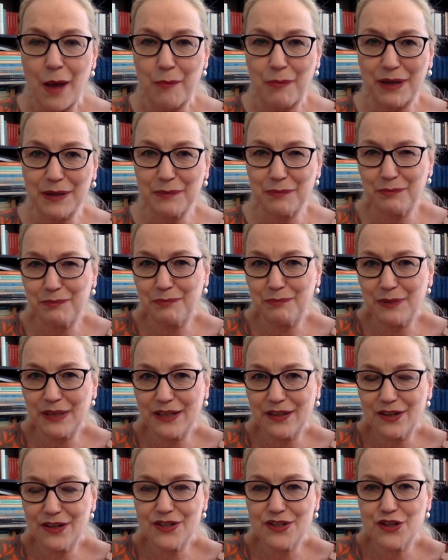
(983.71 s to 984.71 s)
but
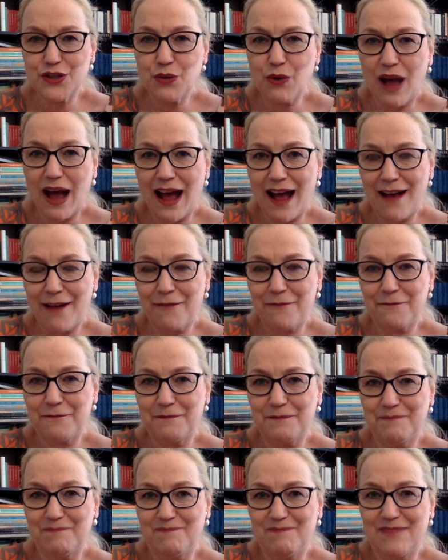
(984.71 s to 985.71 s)
because you have
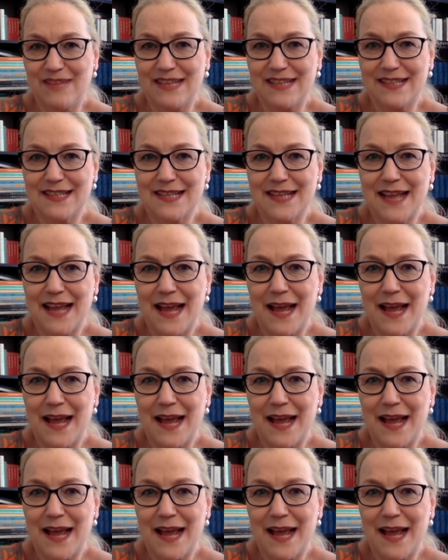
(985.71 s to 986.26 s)
this